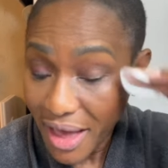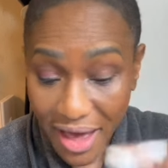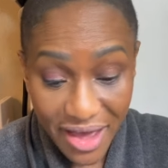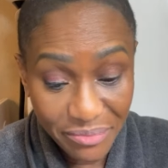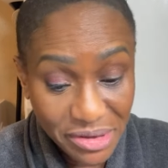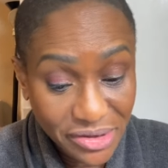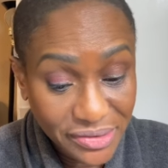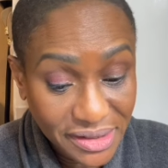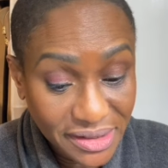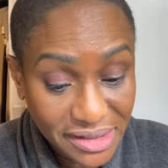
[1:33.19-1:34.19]
I have been
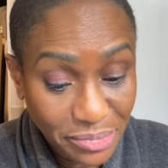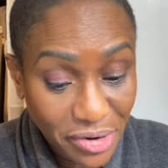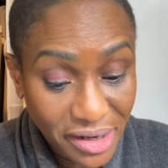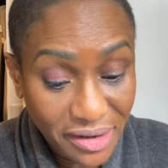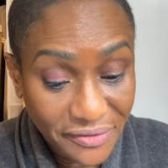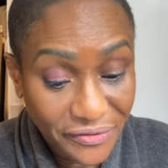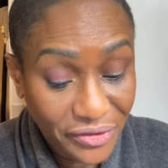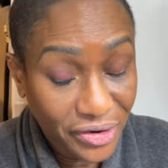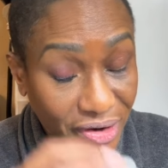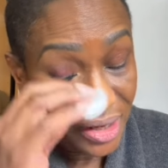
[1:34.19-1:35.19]
using this product
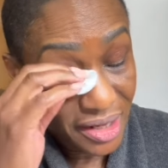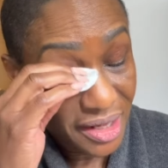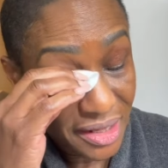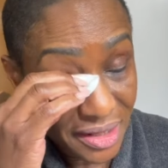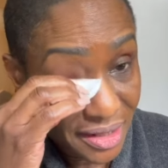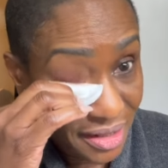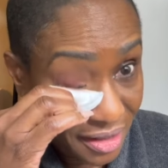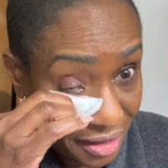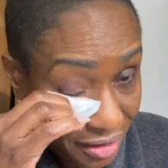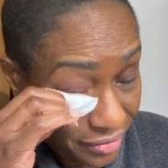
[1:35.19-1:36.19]
for
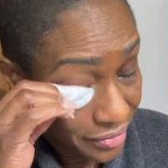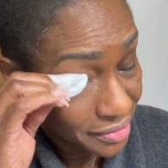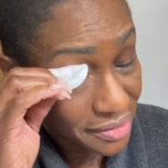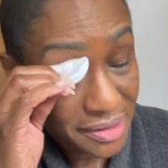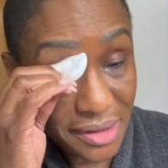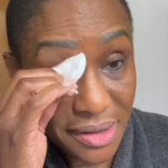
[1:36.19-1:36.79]
years.